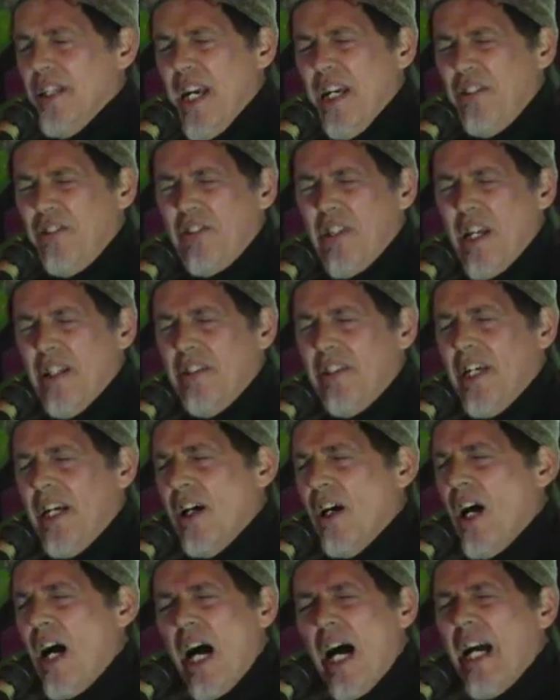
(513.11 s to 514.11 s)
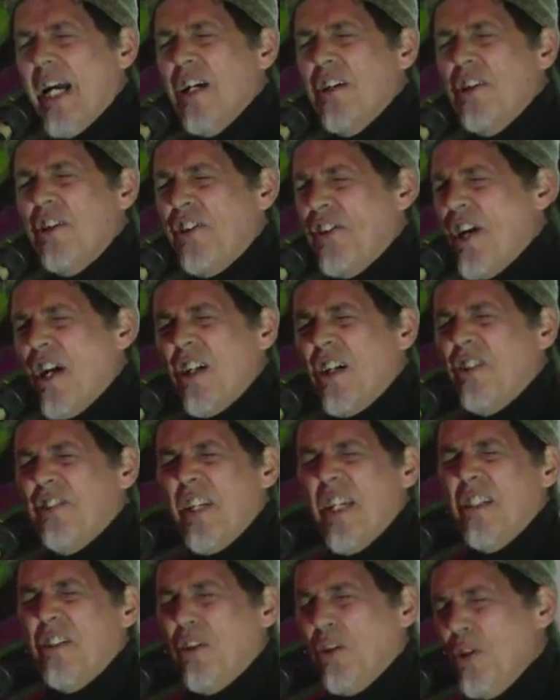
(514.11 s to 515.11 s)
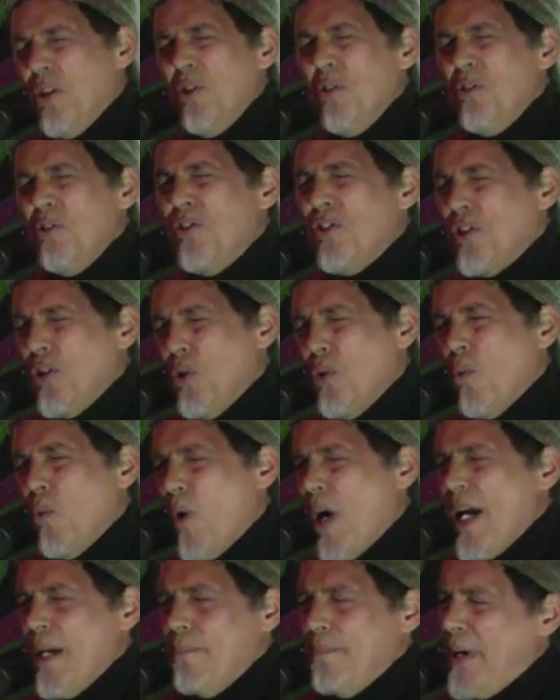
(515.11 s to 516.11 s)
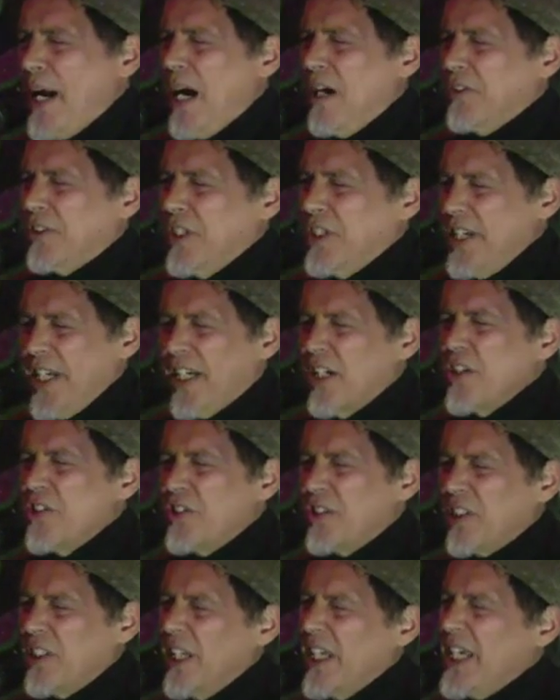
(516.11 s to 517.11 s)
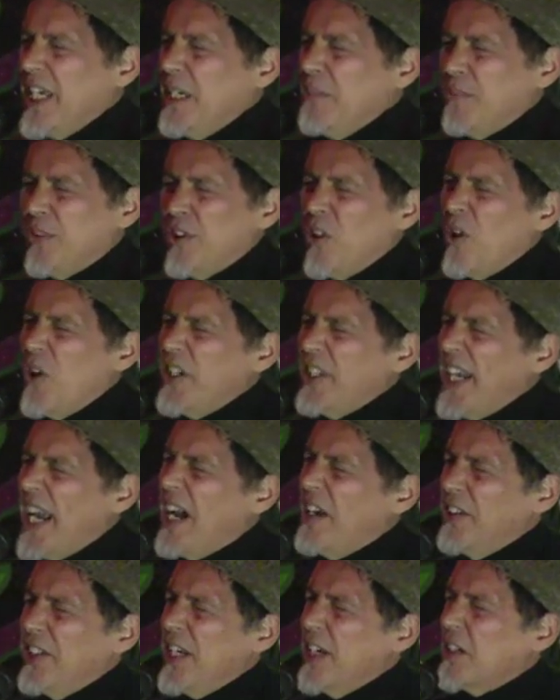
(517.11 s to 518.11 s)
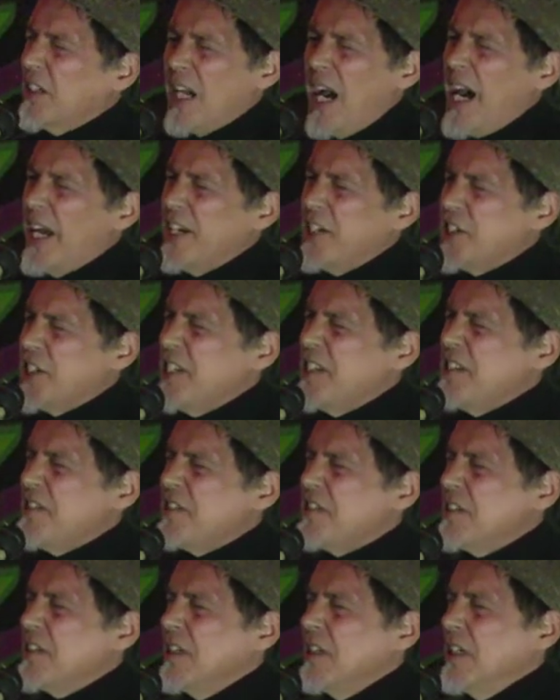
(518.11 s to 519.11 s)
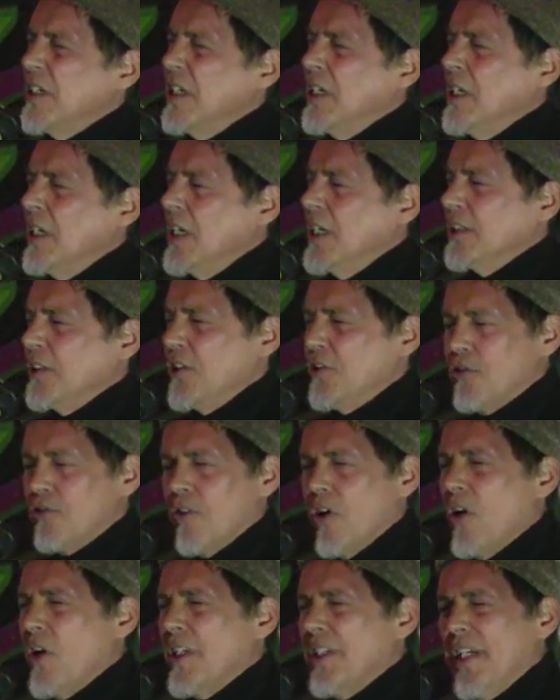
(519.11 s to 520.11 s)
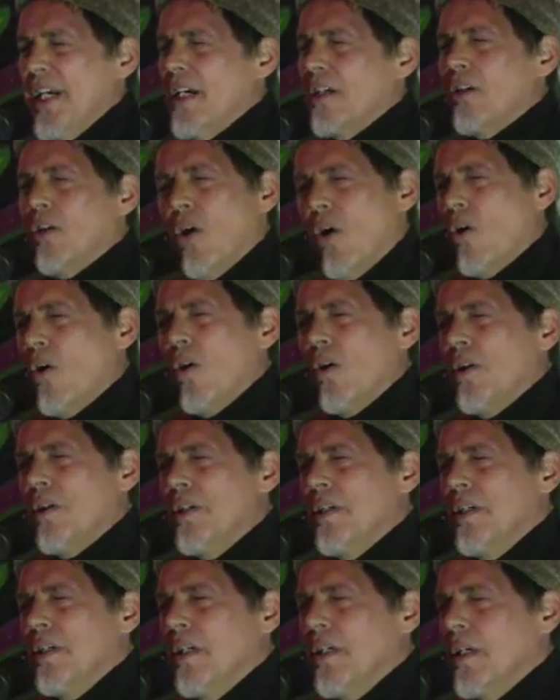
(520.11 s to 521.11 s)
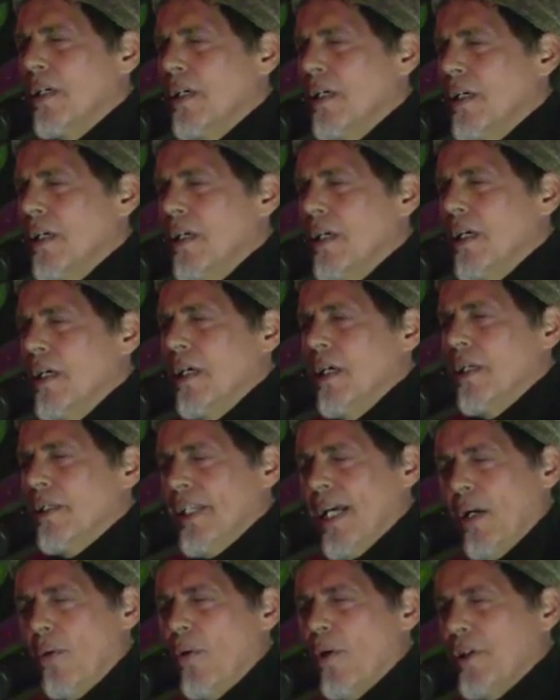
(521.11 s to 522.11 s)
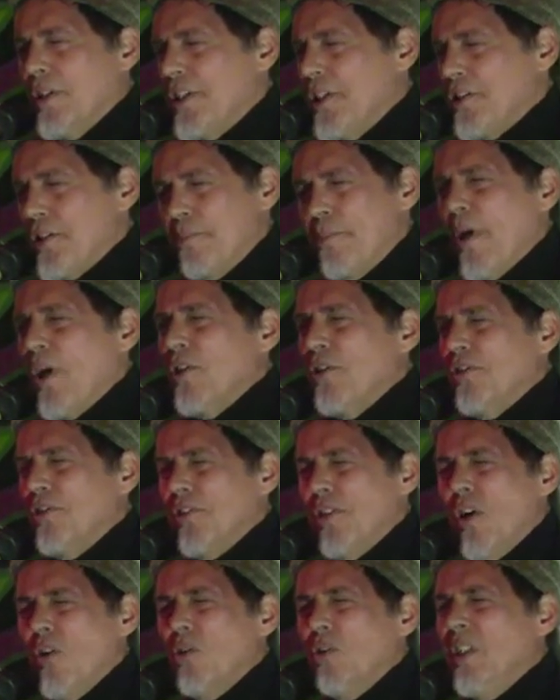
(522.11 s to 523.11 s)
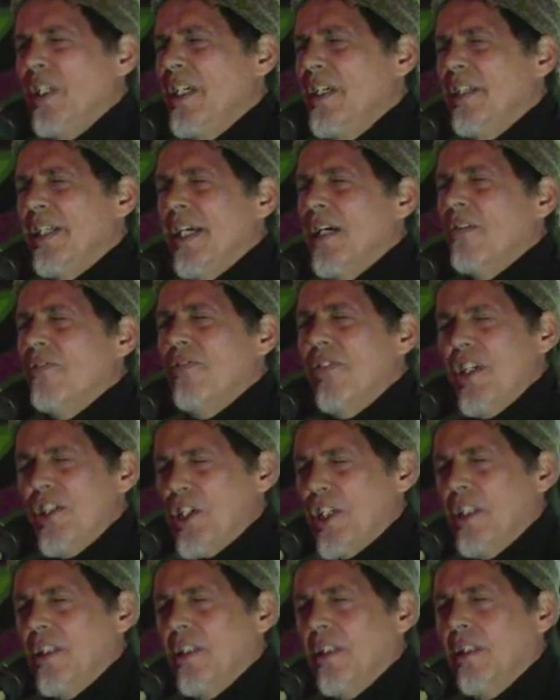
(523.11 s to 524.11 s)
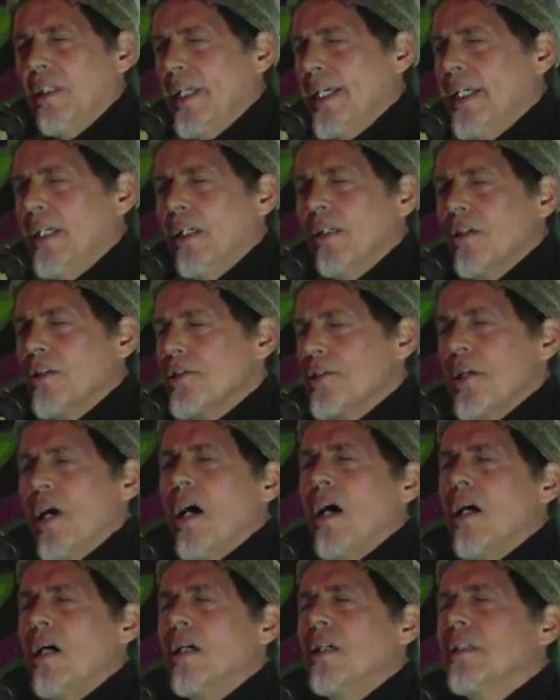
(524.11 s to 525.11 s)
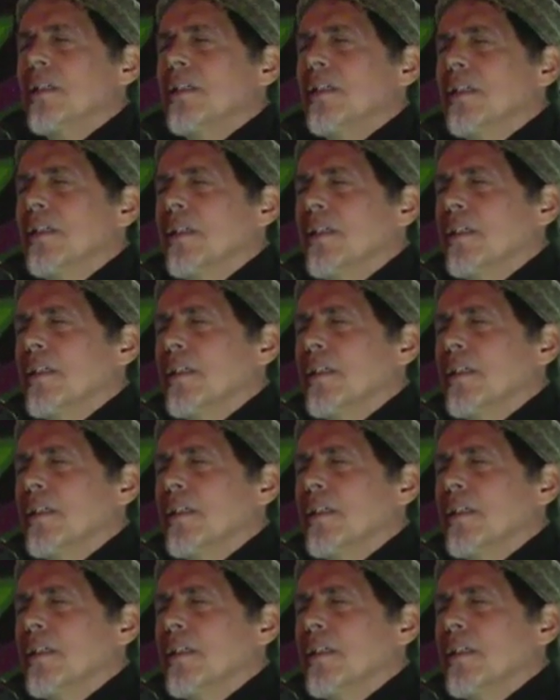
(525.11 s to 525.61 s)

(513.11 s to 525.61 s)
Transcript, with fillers: They sent their hired thugs and goons to wipe out the diggers' claim, tore down their cottages, destroyed their corn. They were dispersed, only their vision lingers on.